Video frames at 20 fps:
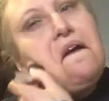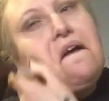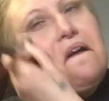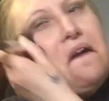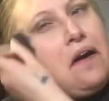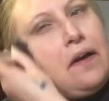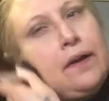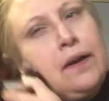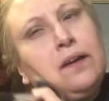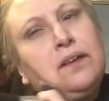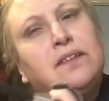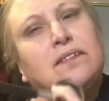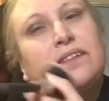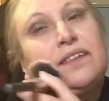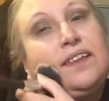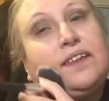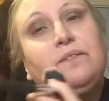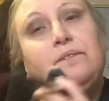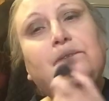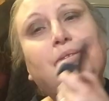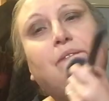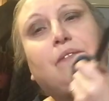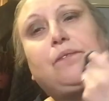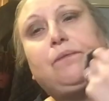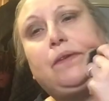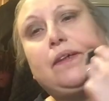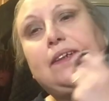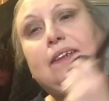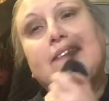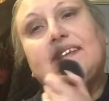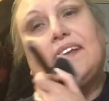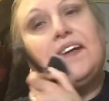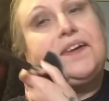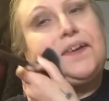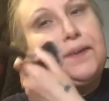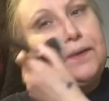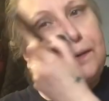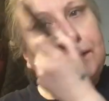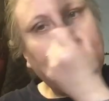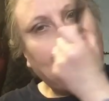And as Kim's been
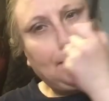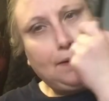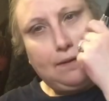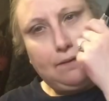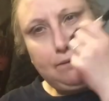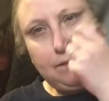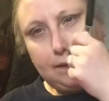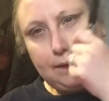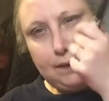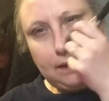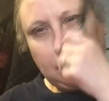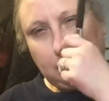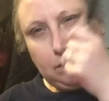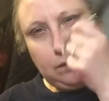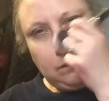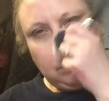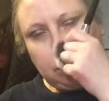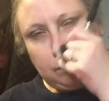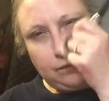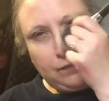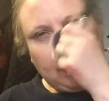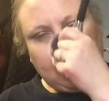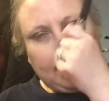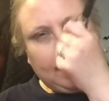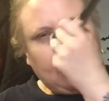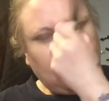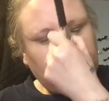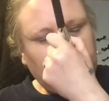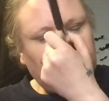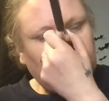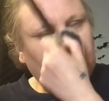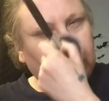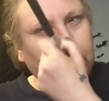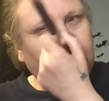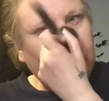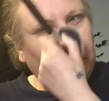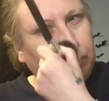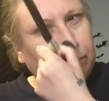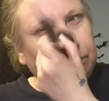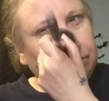saying on her videos, Fairly Average
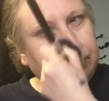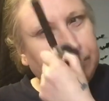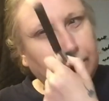Mom,